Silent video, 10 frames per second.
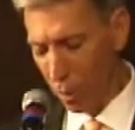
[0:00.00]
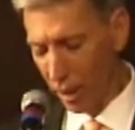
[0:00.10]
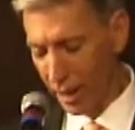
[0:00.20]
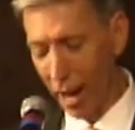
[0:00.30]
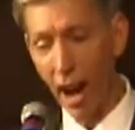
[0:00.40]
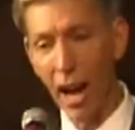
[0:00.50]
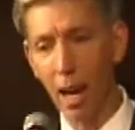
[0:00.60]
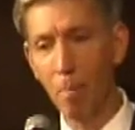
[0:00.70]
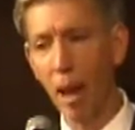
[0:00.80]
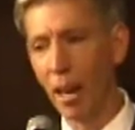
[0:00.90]
with
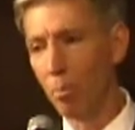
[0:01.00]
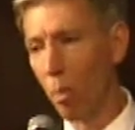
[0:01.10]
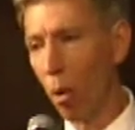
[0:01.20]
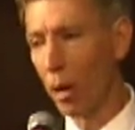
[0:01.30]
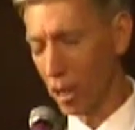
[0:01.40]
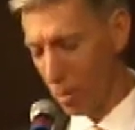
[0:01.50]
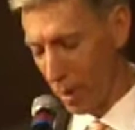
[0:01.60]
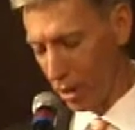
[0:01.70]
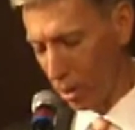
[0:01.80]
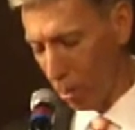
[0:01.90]
time and more
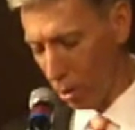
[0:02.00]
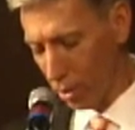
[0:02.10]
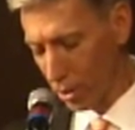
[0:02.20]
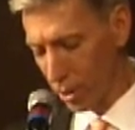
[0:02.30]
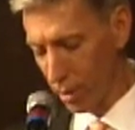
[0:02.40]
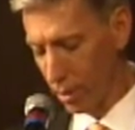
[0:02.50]
expendables,